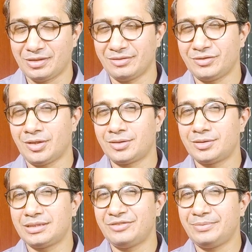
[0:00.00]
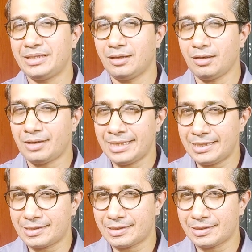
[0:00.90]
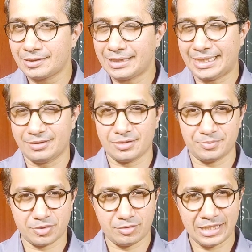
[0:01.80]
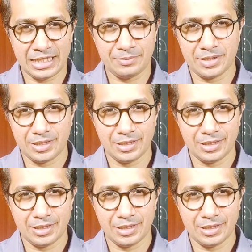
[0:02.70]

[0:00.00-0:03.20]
you've got to give me a like and a subscribe.